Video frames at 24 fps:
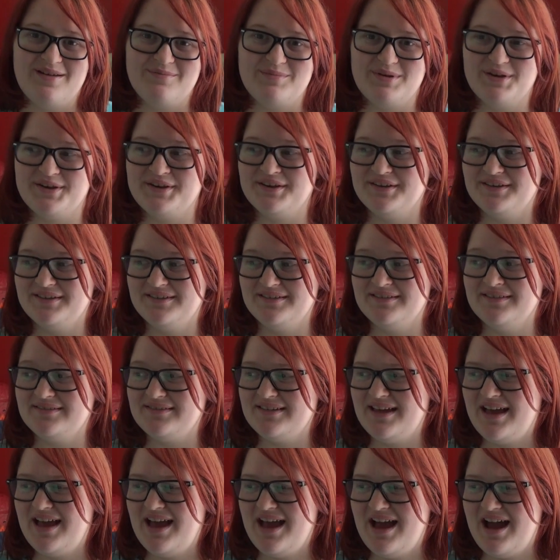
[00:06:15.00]

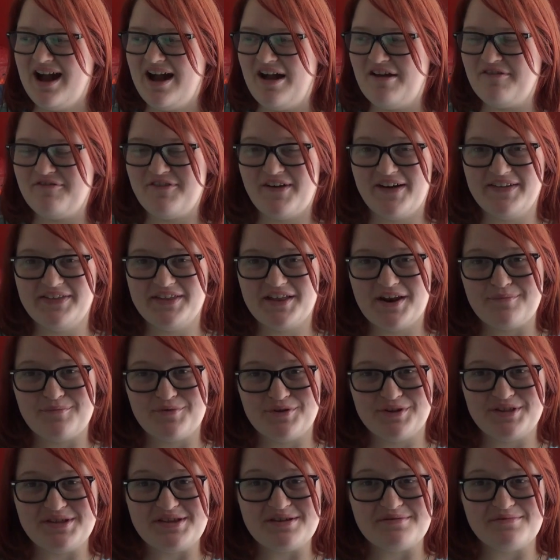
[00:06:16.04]
because I find that I'm
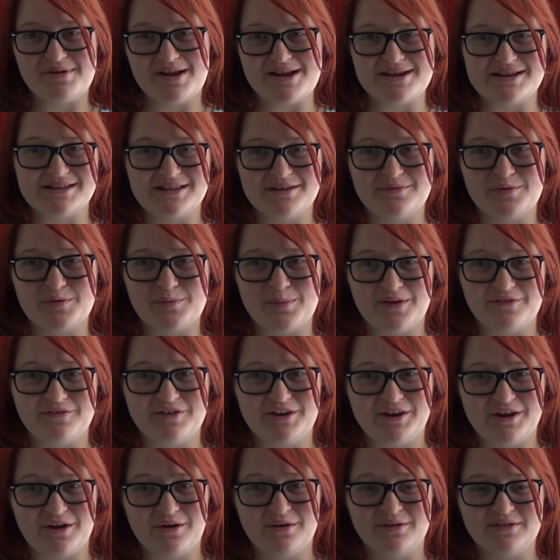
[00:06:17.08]
really irregular with my
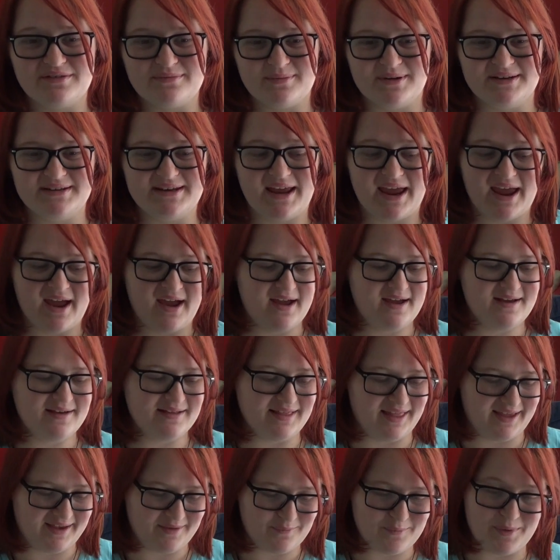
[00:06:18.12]
videos. One day,
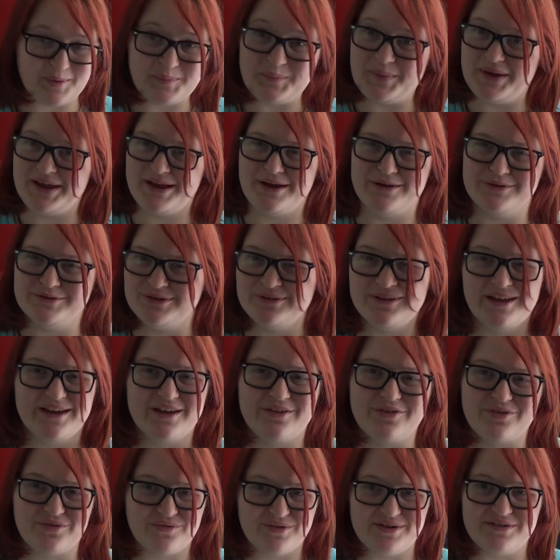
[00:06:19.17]
like 1 week I'll do
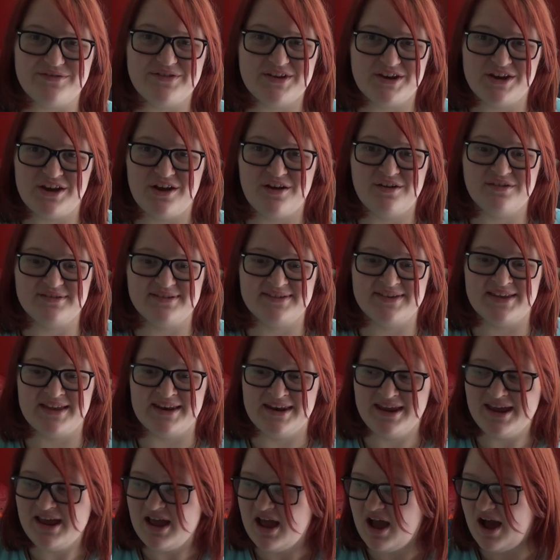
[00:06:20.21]
like 3 videos and
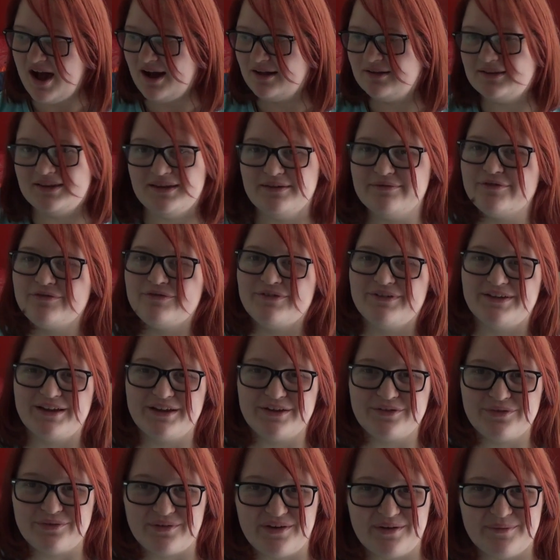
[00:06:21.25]
then I'll leave it for
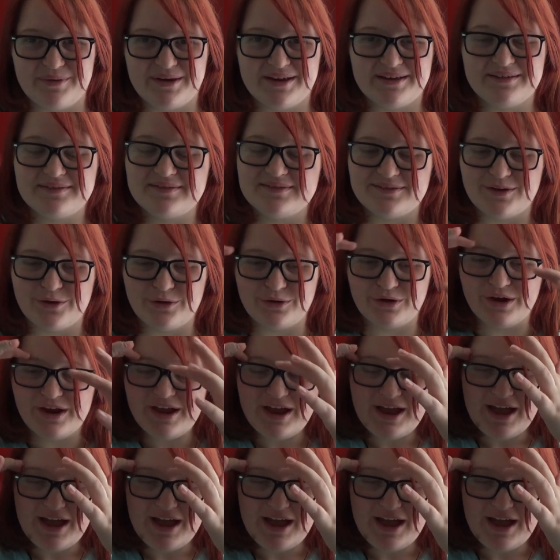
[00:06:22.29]
like 3 weeks. So